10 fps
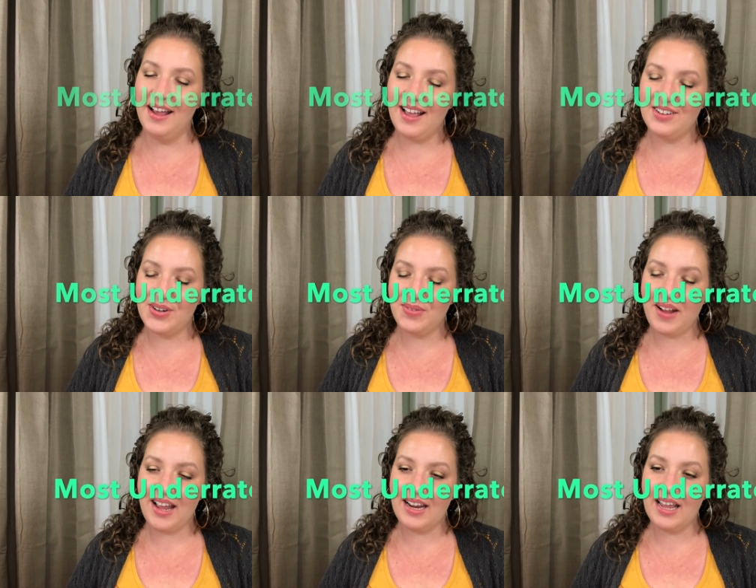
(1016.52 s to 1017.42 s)

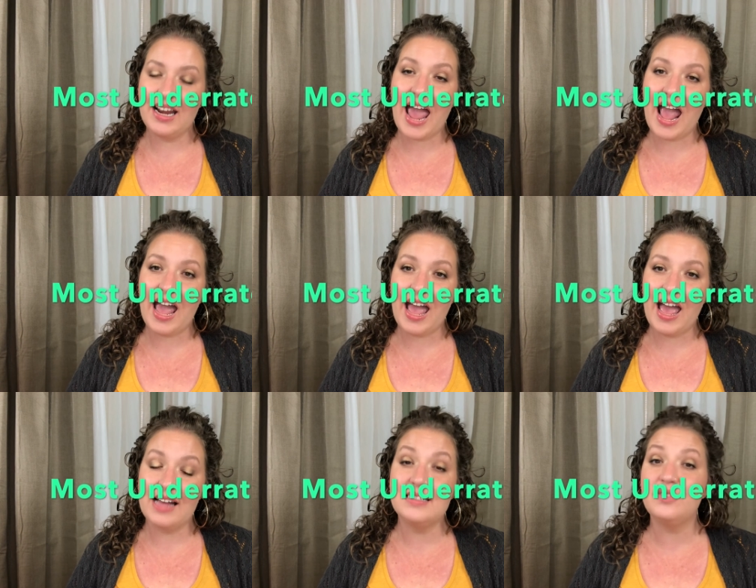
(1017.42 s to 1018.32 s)
underrated,
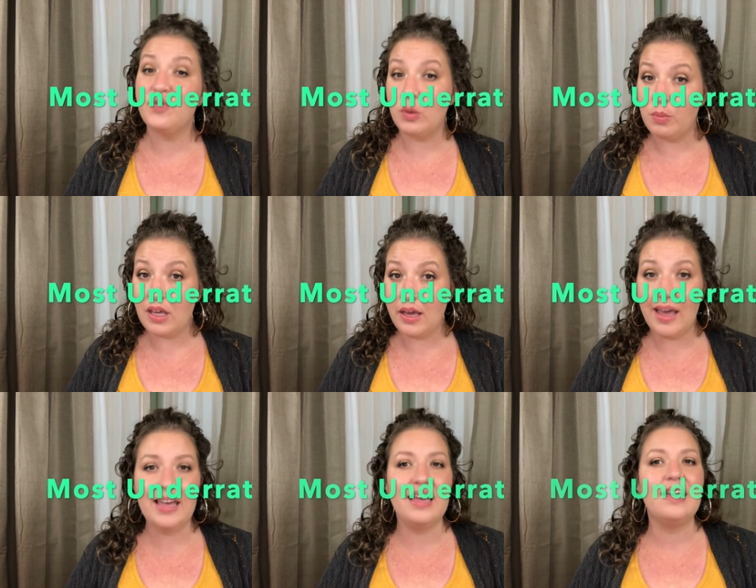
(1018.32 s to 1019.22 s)
and for me
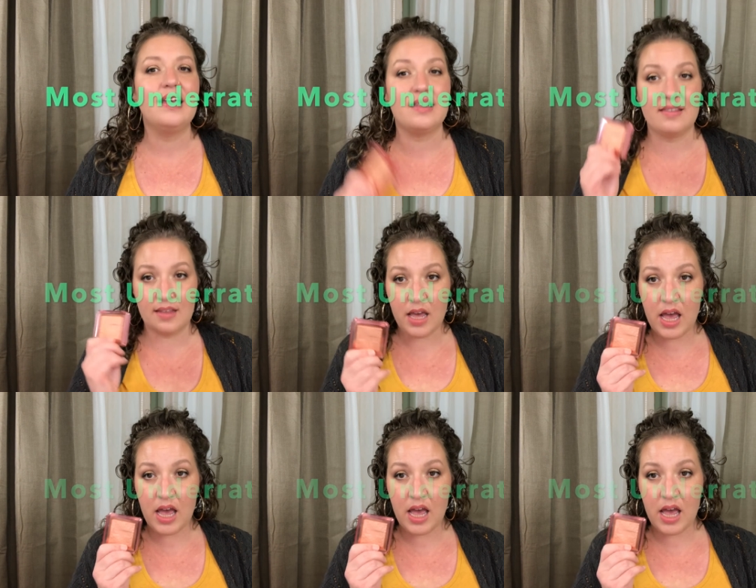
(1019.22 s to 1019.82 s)
it is